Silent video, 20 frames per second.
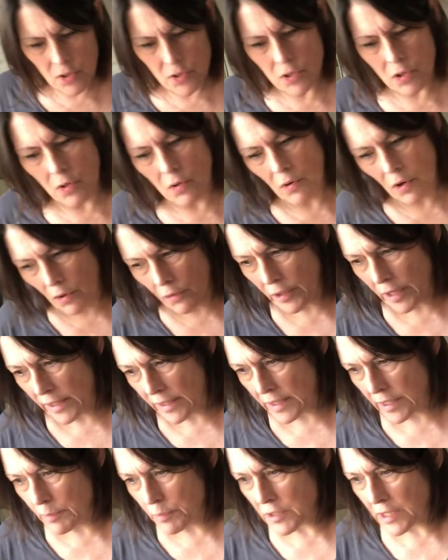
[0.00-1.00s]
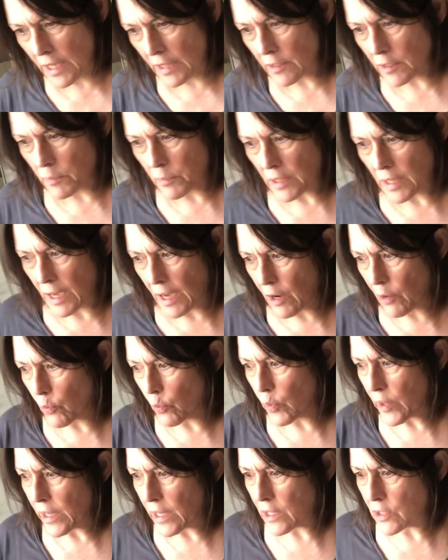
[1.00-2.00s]
So, okay, keep telling me how
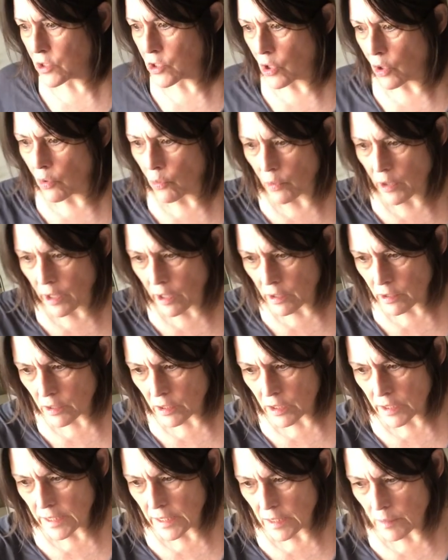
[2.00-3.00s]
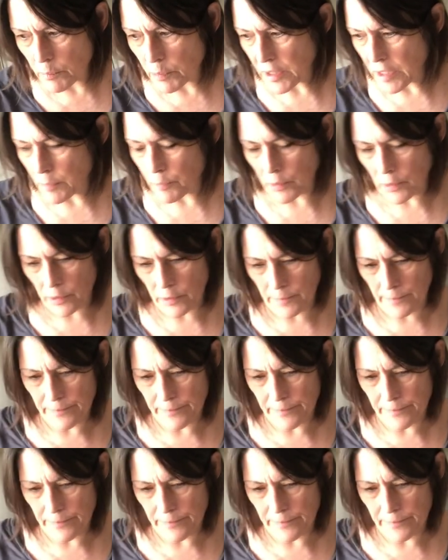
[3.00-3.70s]
we don't, we aren't clean people.